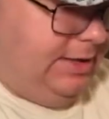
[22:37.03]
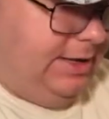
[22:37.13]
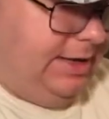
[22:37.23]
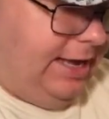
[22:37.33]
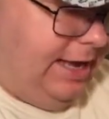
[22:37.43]

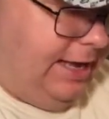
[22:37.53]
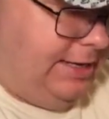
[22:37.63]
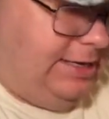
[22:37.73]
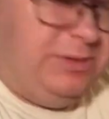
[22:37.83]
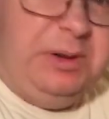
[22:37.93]

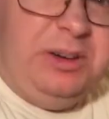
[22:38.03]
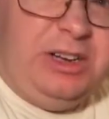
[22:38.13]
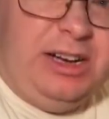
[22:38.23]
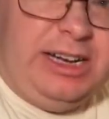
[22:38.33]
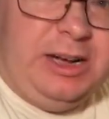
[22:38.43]
And as we were
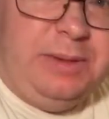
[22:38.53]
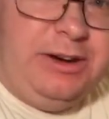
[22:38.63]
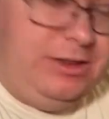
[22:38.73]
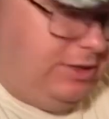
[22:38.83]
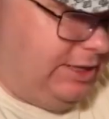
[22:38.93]
talking
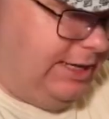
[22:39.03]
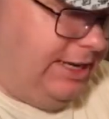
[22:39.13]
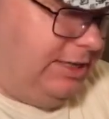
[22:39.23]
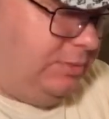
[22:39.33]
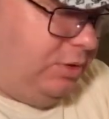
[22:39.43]
about, it looks like he has more